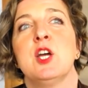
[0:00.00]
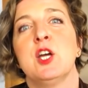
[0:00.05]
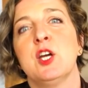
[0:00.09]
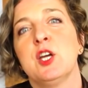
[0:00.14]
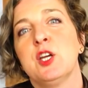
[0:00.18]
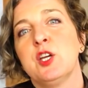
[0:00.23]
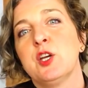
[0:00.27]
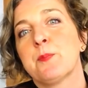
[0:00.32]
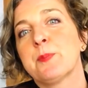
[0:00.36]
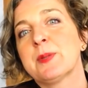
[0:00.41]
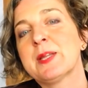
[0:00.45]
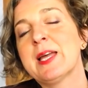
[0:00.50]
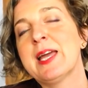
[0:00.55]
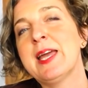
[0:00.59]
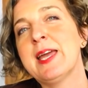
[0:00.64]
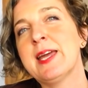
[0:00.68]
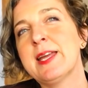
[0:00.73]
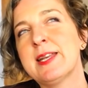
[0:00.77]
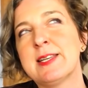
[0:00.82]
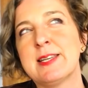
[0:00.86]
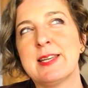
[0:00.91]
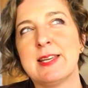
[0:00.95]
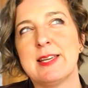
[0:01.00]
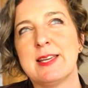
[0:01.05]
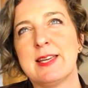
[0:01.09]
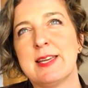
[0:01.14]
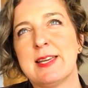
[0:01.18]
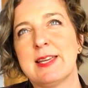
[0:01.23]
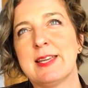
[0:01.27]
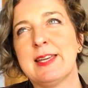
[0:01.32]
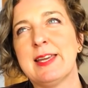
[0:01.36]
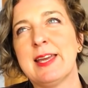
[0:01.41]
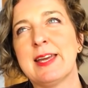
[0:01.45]
Your plan
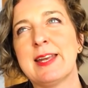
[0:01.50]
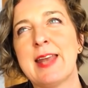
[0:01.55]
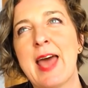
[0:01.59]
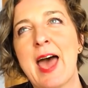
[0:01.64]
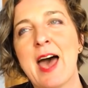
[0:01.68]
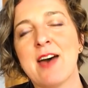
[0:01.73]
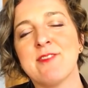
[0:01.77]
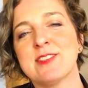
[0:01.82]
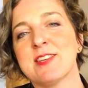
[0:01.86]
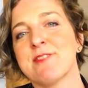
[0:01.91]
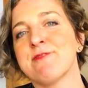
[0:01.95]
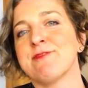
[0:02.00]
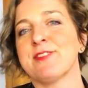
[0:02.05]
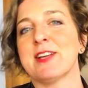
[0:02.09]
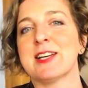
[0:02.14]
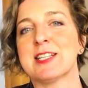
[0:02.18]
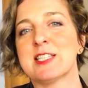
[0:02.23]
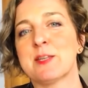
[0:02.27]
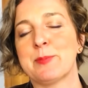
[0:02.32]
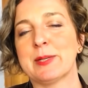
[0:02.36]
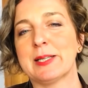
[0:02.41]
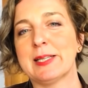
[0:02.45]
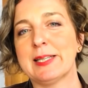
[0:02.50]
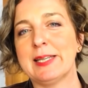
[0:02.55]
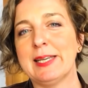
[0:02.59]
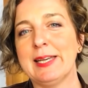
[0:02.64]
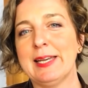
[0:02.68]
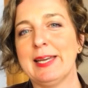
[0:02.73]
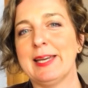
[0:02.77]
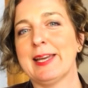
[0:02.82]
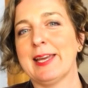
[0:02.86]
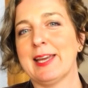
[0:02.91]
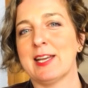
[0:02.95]
can have some
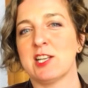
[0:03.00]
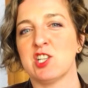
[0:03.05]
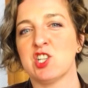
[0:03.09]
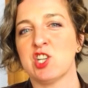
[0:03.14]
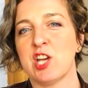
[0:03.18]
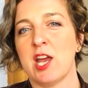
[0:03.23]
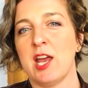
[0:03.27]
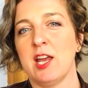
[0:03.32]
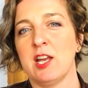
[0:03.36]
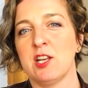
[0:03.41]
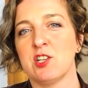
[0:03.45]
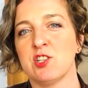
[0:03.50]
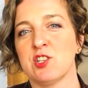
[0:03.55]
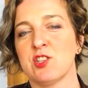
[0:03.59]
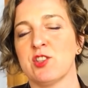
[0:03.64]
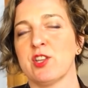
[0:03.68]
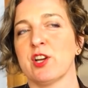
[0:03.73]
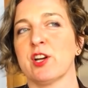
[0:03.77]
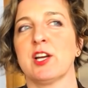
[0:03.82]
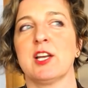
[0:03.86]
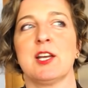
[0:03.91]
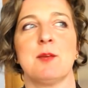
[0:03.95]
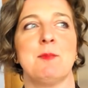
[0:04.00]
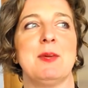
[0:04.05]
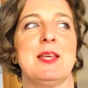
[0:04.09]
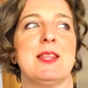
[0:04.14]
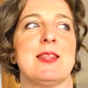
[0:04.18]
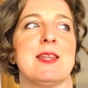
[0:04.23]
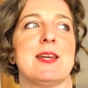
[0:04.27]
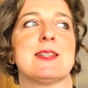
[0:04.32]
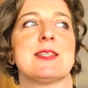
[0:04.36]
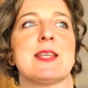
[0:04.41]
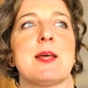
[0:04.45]
flexibility. It can change. There are going to be
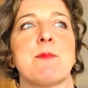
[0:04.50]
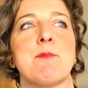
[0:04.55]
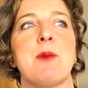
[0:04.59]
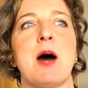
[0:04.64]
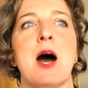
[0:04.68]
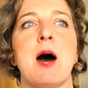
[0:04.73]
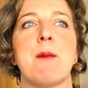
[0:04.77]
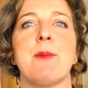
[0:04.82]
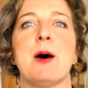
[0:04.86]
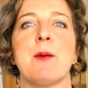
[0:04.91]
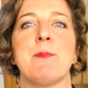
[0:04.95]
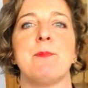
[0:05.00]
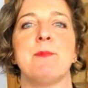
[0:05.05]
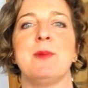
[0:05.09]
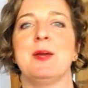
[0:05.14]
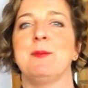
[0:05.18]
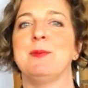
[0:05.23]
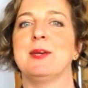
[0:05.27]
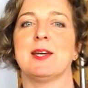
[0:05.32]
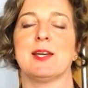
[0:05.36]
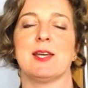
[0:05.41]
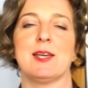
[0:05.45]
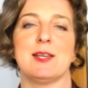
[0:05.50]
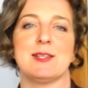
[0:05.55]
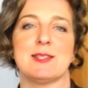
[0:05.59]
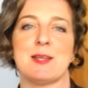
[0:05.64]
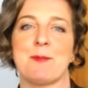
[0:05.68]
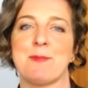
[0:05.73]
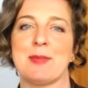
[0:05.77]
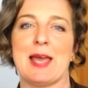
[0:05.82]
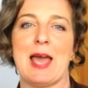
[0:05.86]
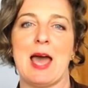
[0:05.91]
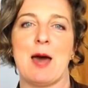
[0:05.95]
things that pop up. Maybe
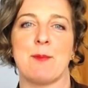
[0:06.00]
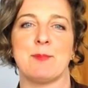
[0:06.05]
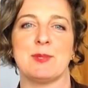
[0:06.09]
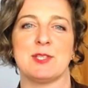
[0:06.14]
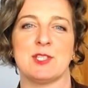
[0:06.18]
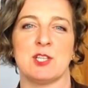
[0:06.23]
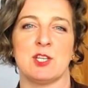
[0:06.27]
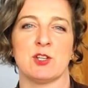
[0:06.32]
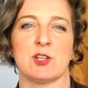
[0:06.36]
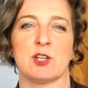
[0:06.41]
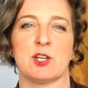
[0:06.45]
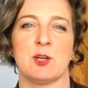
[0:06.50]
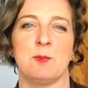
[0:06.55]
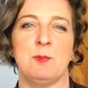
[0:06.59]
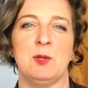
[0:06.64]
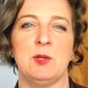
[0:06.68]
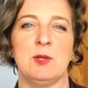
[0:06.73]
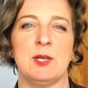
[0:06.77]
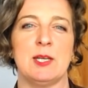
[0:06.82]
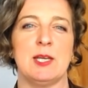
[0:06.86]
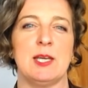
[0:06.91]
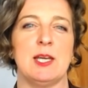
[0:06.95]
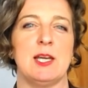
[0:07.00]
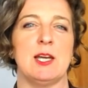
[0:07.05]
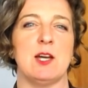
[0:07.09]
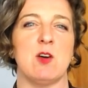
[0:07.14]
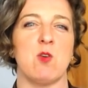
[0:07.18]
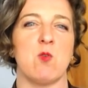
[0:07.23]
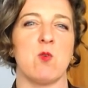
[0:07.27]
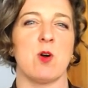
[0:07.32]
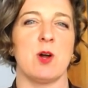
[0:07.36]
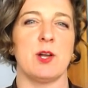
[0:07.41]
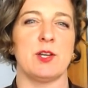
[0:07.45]
something happens in your community
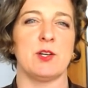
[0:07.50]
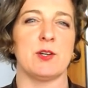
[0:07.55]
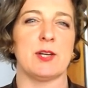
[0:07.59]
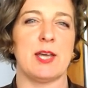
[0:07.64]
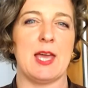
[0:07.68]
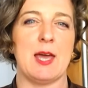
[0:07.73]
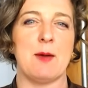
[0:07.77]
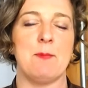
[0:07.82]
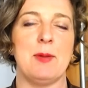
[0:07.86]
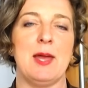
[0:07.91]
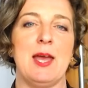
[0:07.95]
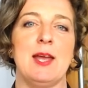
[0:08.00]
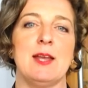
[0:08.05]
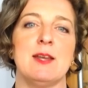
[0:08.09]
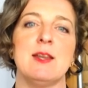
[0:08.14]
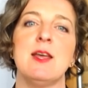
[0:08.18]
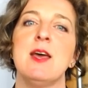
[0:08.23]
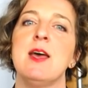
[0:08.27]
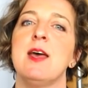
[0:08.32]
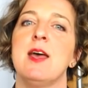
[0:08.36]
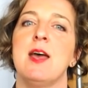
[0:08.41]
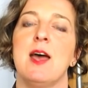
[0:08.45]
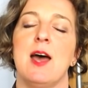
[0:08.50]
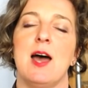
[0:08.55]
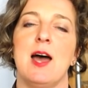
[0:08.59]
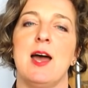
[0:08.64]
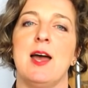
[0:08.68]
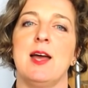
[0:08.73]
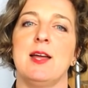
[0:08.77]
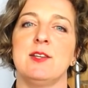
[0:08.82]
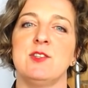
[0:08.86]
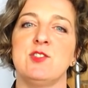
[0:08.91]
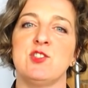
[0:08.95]
or on your campaign,
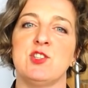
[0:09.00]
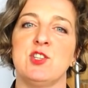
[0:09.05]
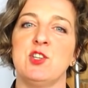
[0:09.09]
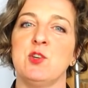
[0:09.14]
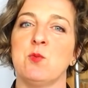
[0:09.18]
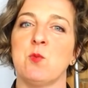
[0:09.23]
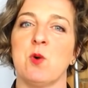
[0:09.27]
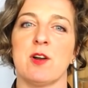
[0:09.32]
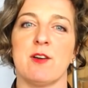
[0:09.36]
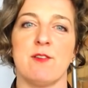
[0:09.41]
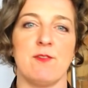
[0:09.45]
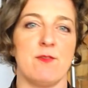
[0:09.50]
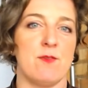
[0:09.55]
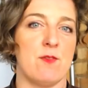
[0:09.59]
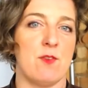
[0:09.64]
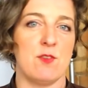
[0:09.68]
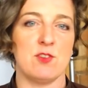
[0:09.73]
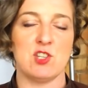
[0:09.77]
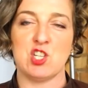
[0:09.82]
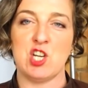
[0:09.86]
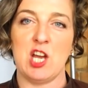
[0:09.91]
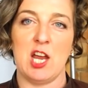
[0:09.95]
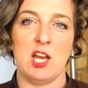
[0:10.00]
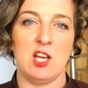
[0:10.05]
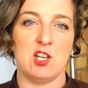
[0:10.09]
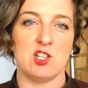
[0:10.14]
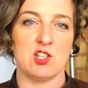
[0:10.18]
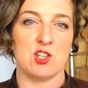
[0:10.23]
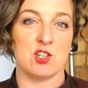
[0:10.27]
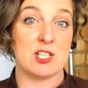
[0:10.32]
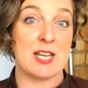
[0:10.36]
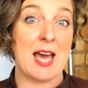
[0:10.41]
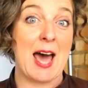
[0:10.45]
and you want to
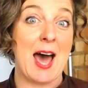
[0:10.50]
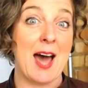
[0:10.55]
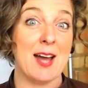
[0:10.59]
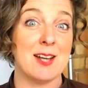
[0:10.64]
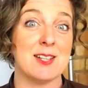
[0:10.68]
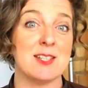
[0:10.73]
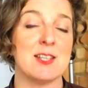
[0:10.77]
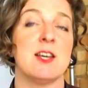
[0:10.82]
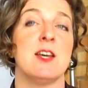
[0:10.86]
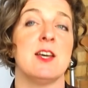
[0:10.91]
change your tact.